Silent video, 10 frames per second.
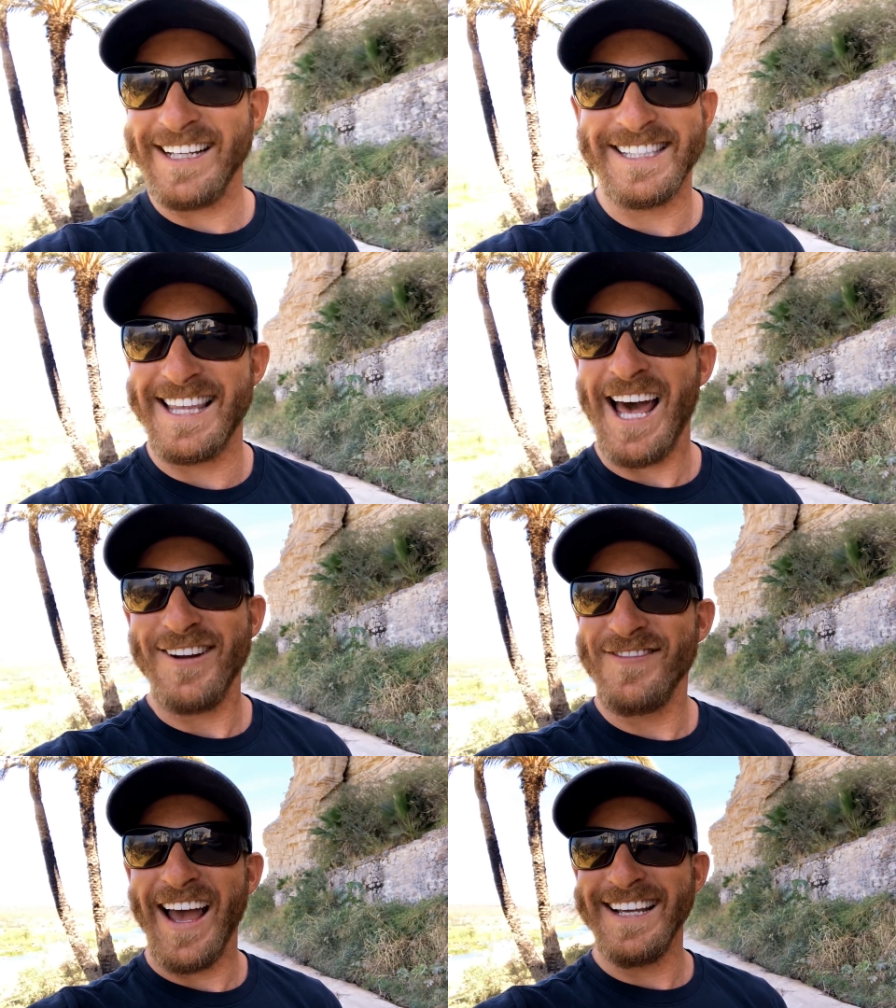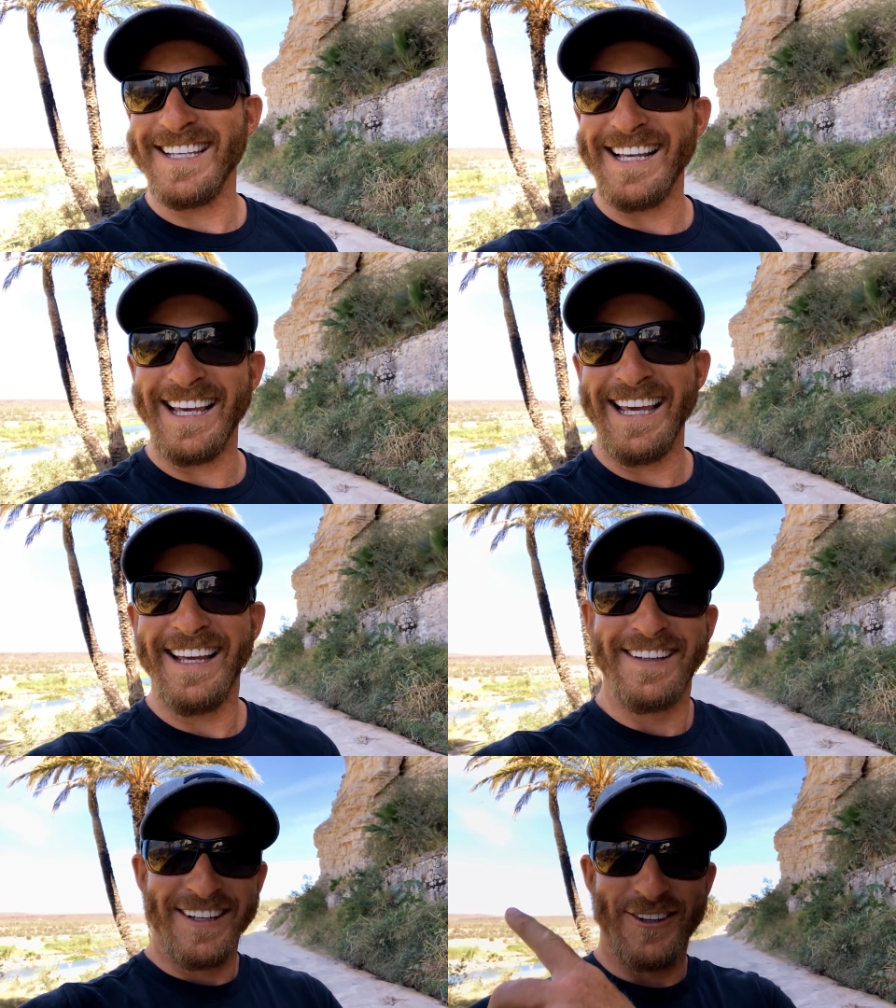It's that amazing
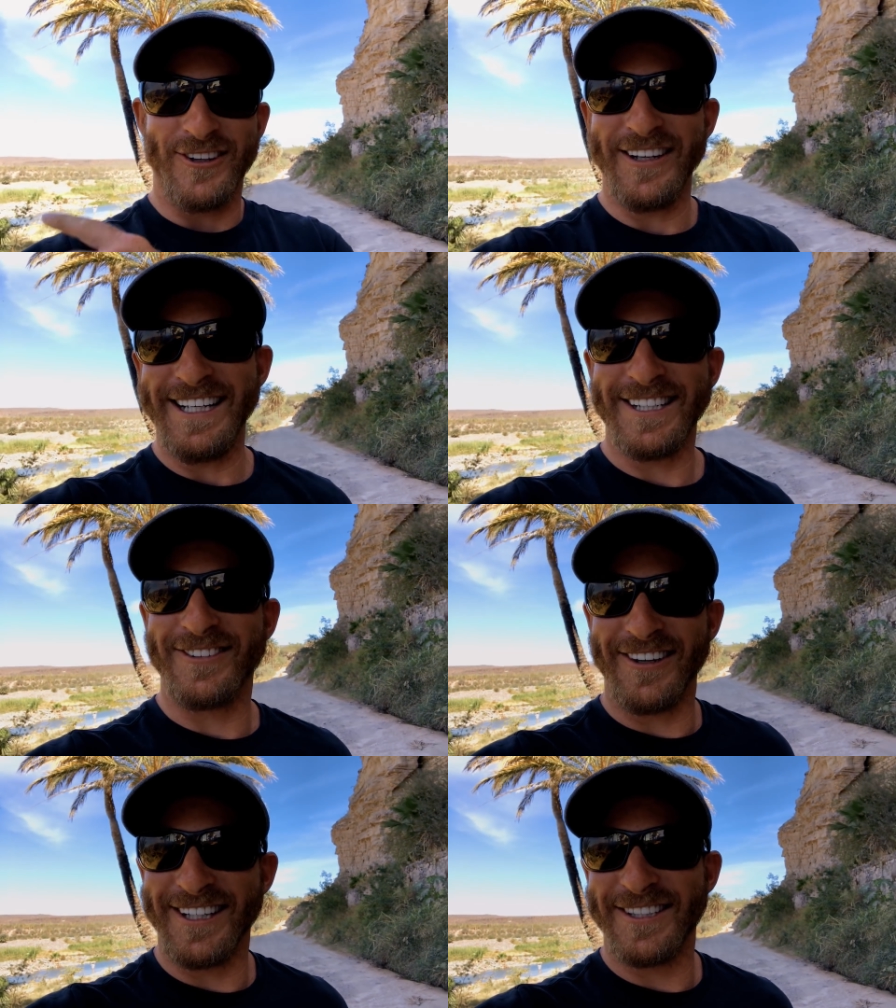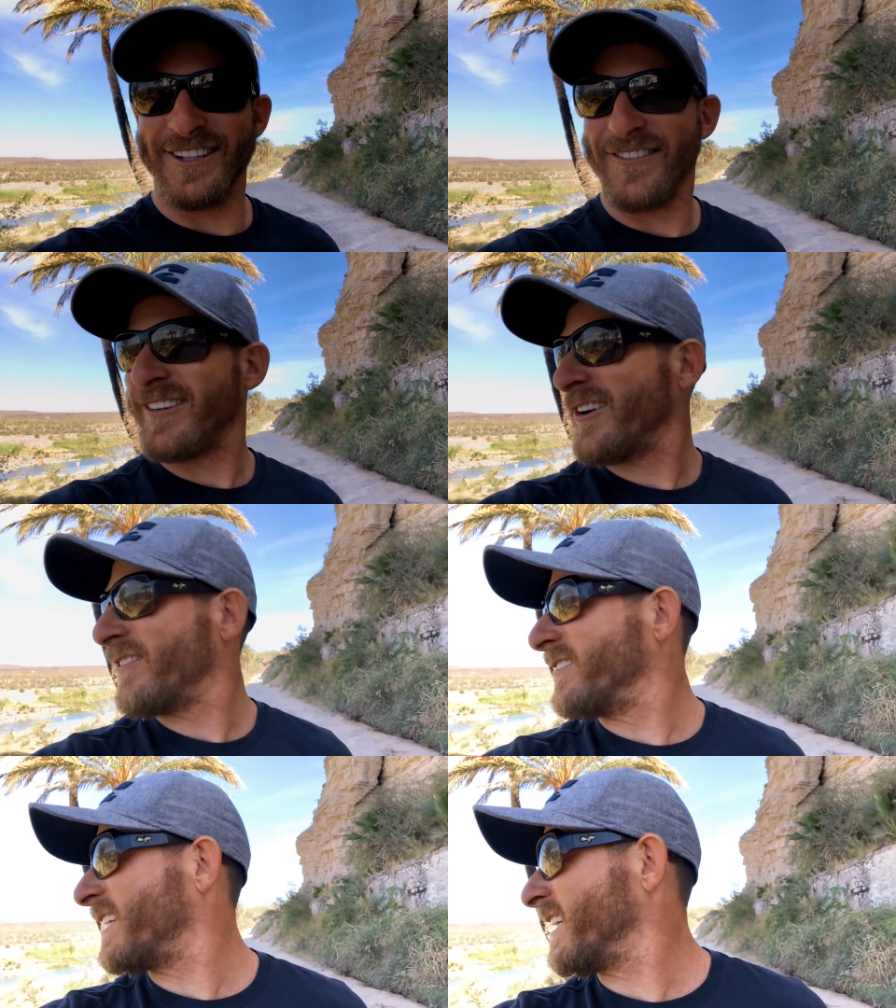here. Courtney just wanted to stop and run
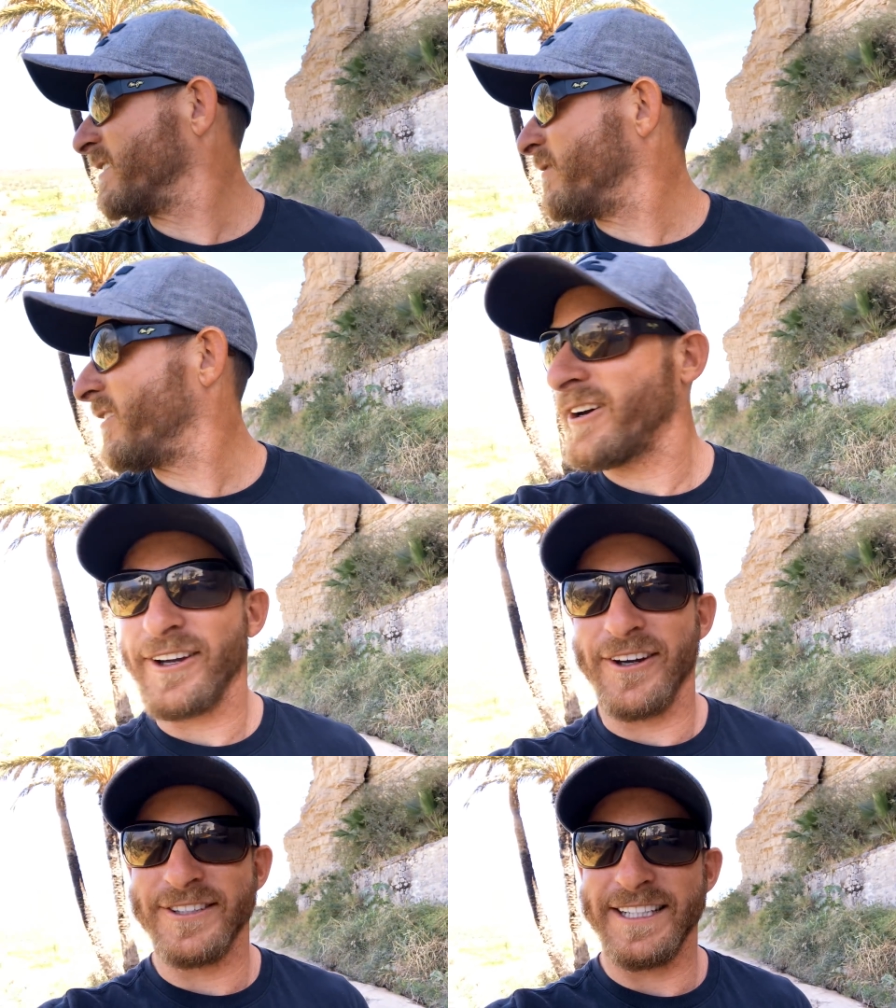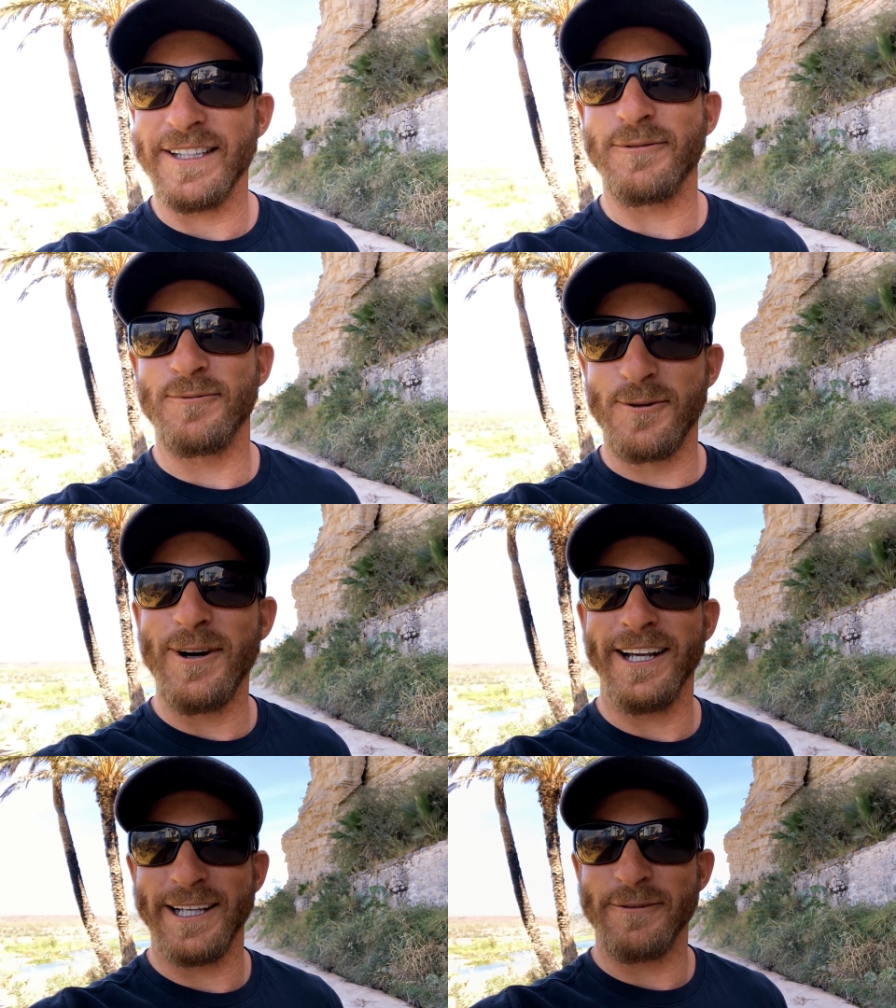off and take some photos. It's
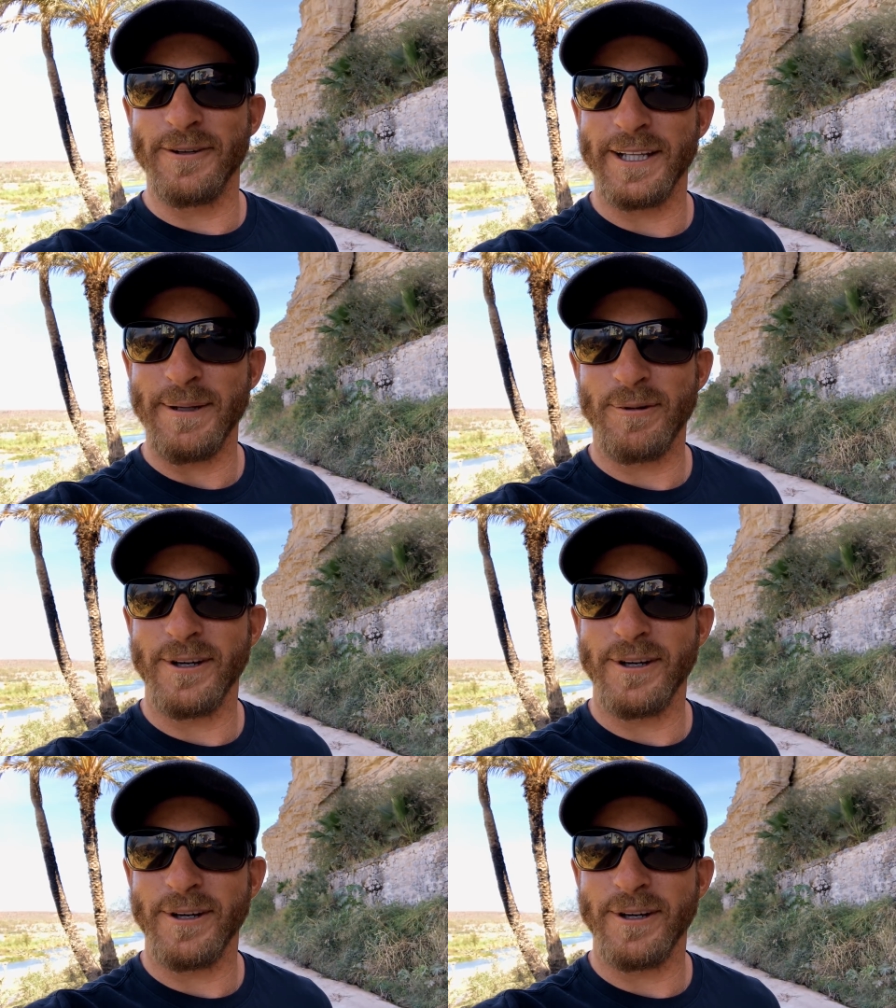really, really